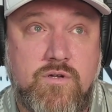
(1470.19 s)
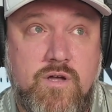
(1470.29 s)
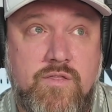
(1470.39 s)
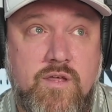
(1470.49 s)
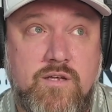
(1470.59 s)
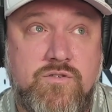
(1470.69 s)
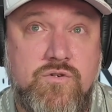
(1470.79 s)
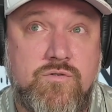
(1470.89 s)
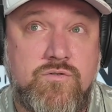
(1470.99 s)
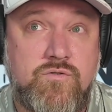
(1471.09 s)
I think,
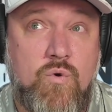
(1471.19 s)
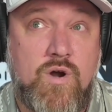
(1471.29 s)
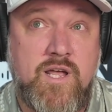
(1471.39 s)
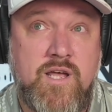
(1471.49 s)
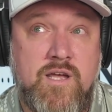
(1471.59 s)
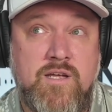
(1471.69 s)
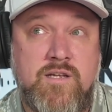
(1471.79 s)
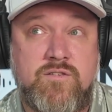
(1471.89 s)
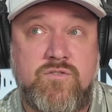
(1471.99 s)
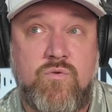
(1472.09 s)

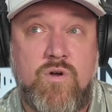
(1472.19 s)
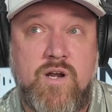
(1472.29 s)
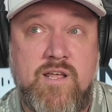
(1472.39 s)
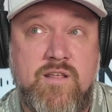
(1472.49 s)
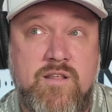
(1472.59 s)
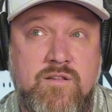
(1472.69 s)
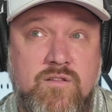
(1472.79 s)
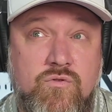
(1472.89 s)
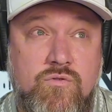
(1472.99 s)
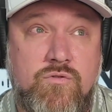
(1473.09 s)

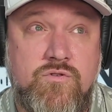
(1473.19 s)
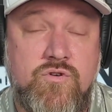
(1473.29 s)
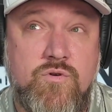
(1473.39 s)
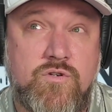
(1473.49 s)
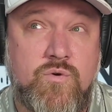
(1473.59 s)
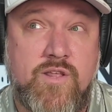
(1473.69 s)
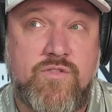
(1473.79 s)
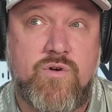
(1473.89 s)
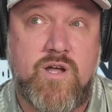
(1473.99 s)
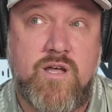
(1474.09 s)
2022 or
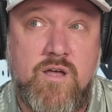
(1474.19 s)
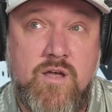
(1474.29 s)
23.